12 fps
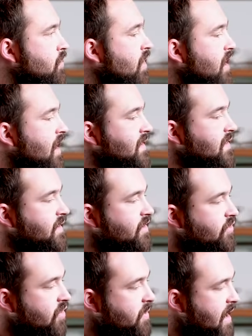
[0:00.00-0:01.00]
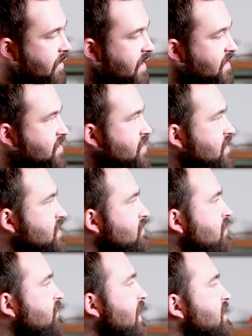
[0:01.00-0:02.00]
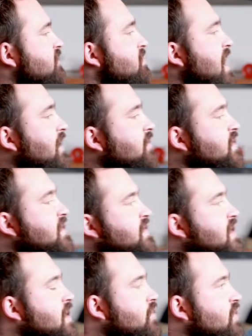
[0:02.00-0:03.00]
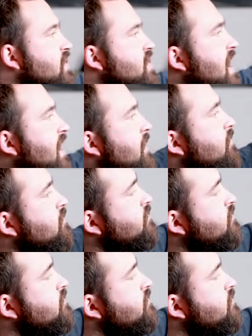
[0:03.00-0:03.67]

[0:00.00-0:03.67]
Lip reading: One last thing to talk about is just the reflective panels that you see across the jacket.